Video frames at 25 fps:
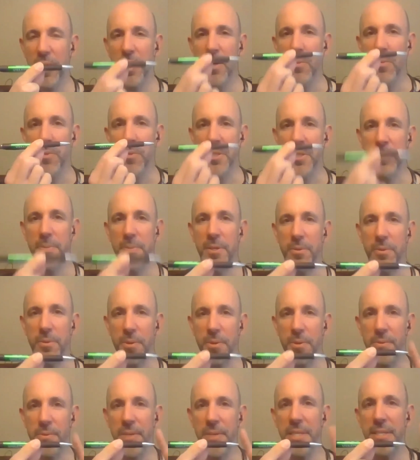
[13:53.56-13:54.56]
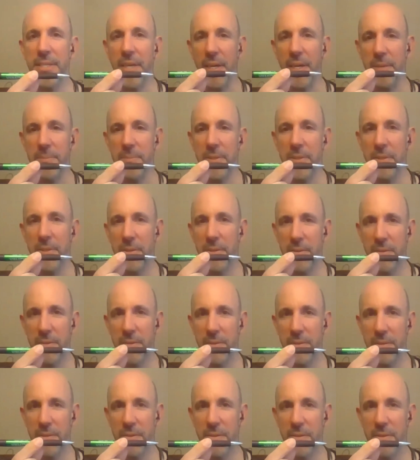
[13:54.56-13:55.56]
was built 3 times.
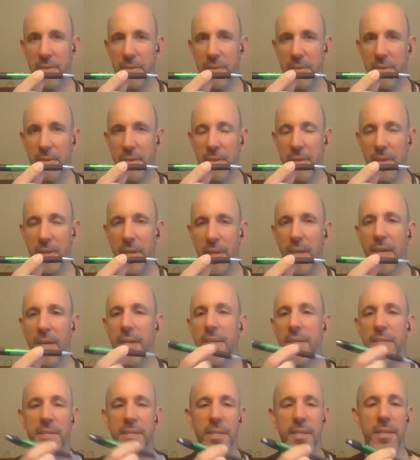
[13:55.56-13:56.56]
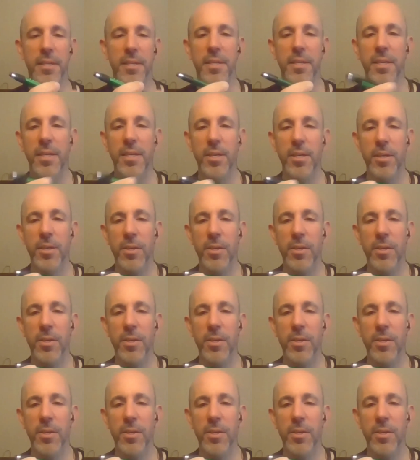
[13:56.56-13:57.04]
You see,